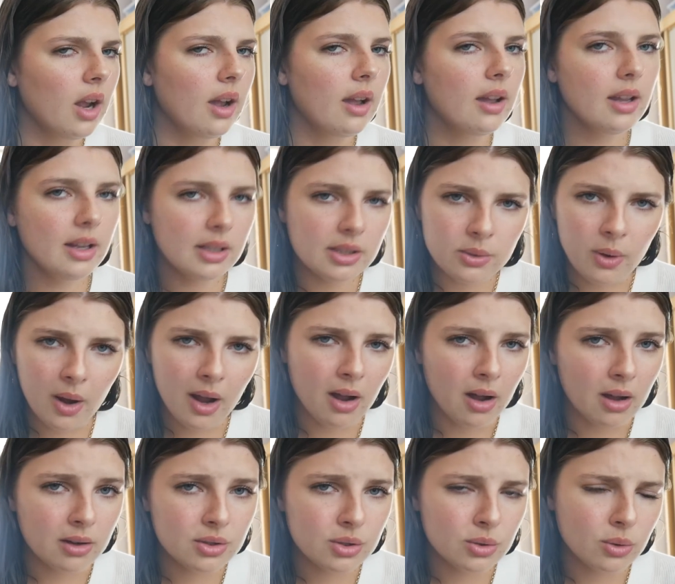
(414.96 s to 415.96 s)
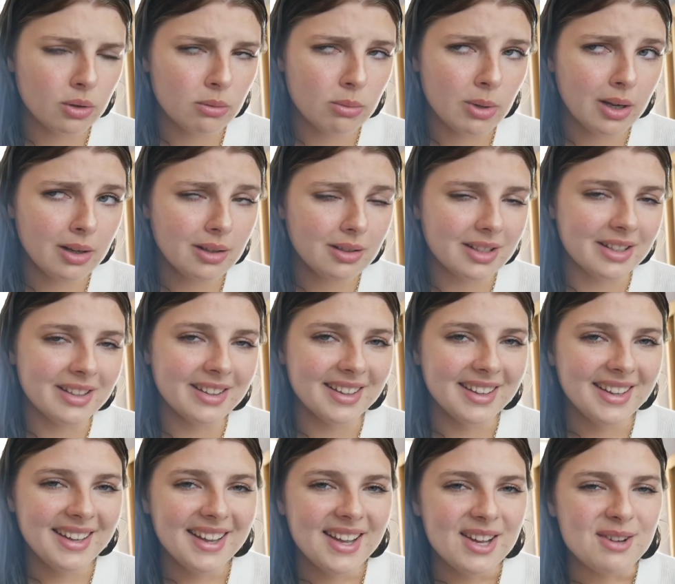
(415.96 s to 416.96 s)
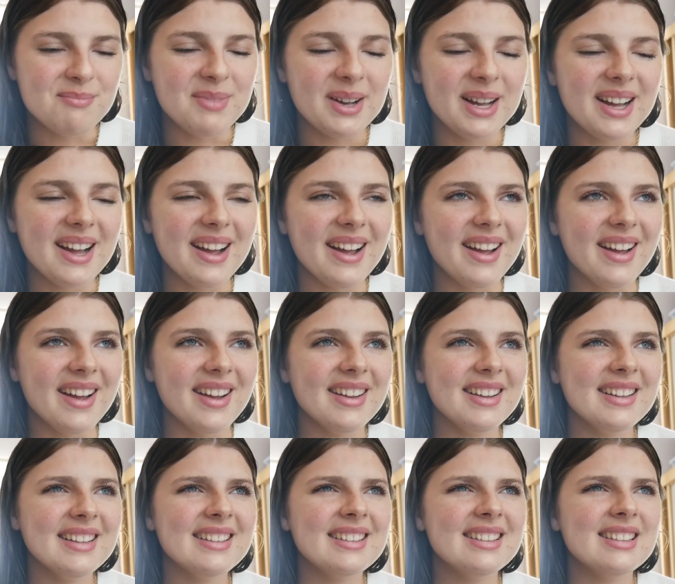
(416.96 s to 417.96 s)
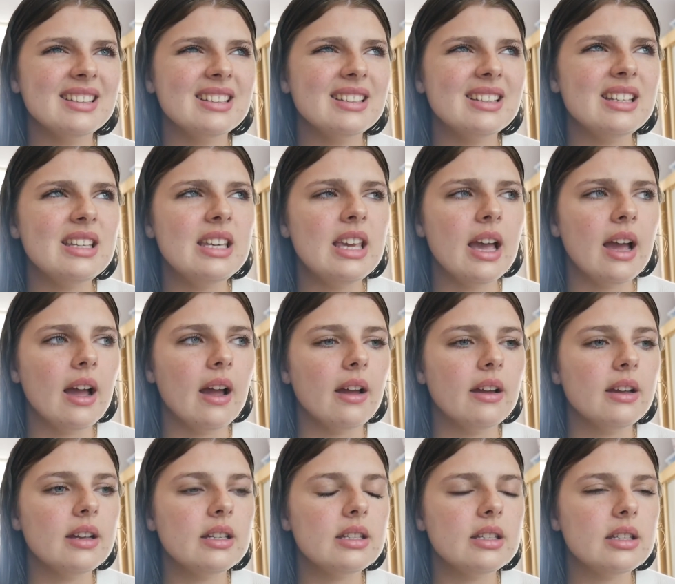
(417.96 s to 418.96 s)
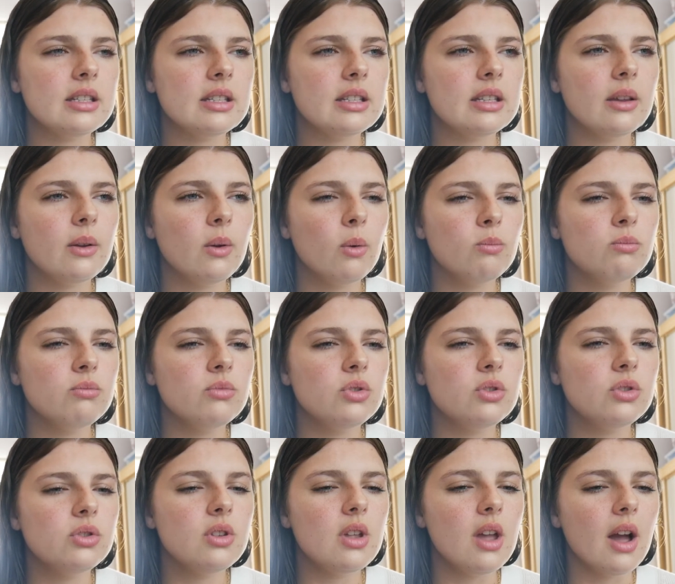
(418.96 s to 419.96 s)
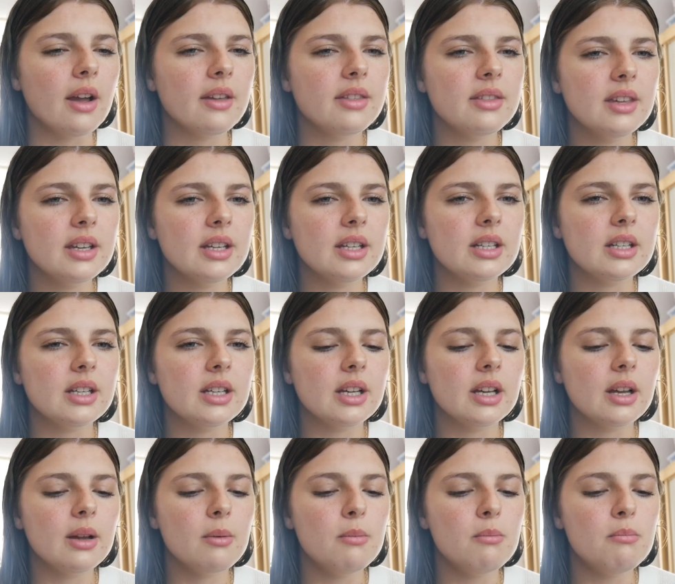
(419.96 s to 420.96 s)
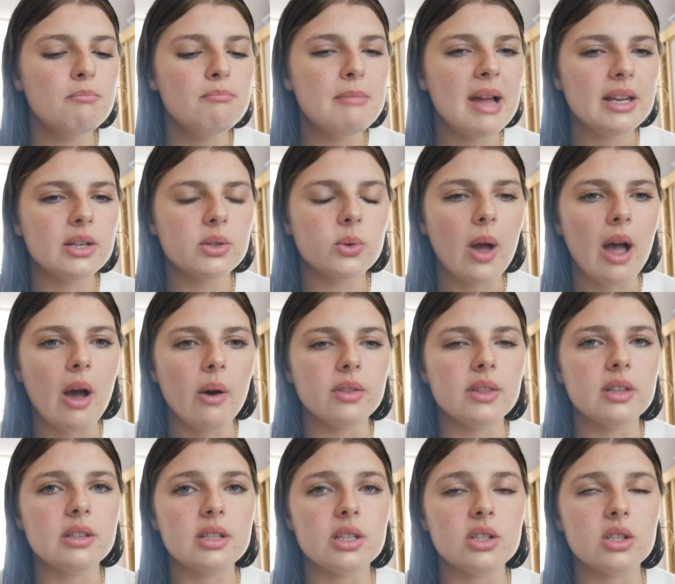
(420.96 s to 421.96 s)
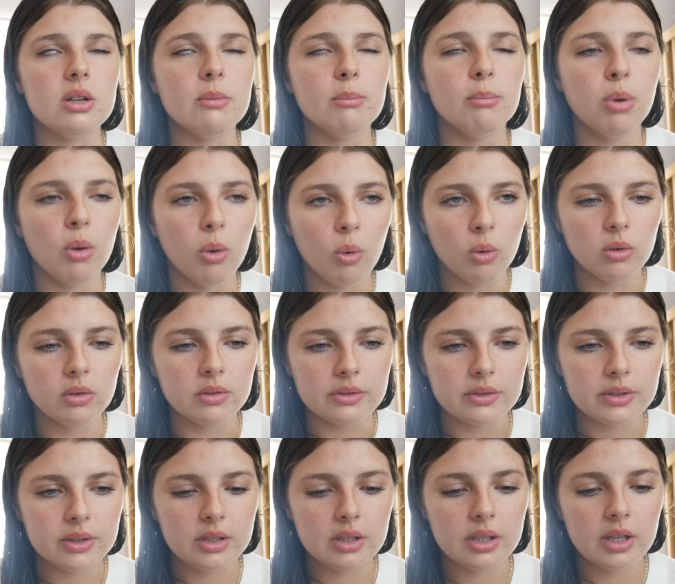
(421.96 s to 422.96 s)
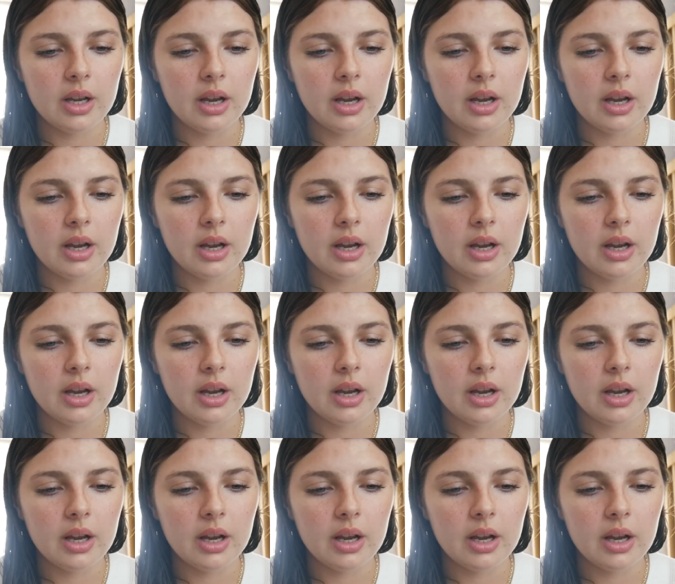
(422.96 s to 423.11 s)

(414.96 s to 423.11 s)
It's quite hard to talk about it. But yeah, it's, I think mental health is such an important